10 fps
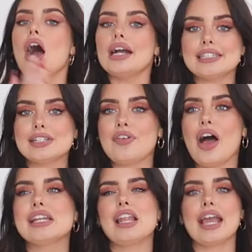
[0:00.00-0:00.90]
I did
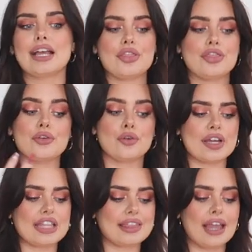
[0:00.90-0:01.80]
find like
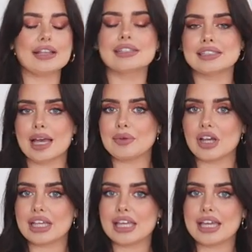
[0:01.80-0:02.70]
three things I'm
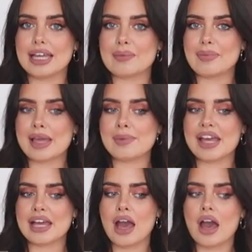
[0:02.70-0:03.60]
gonna keep, maybe.